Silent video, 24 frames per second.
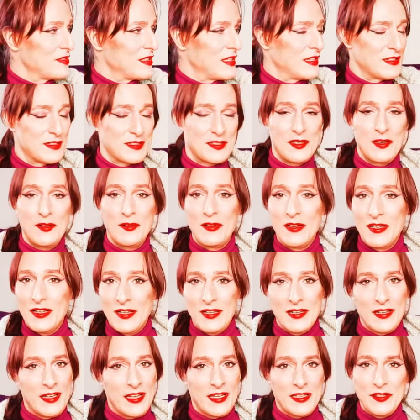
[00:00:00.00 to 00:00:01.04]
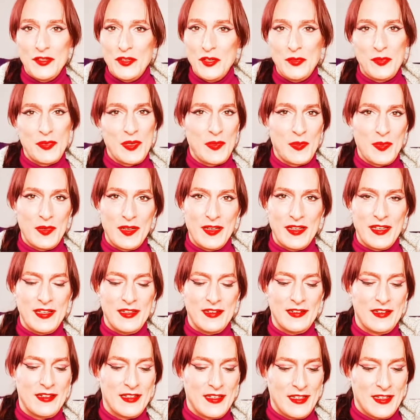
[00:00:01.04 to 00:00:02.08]
And so let new people
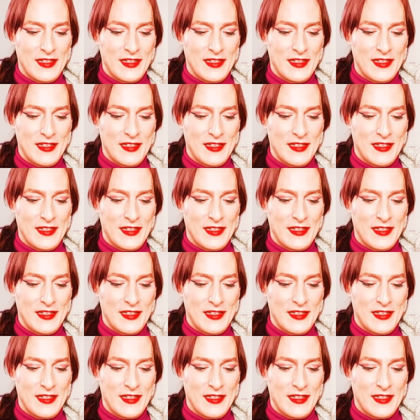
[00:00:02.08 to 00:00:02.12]
in,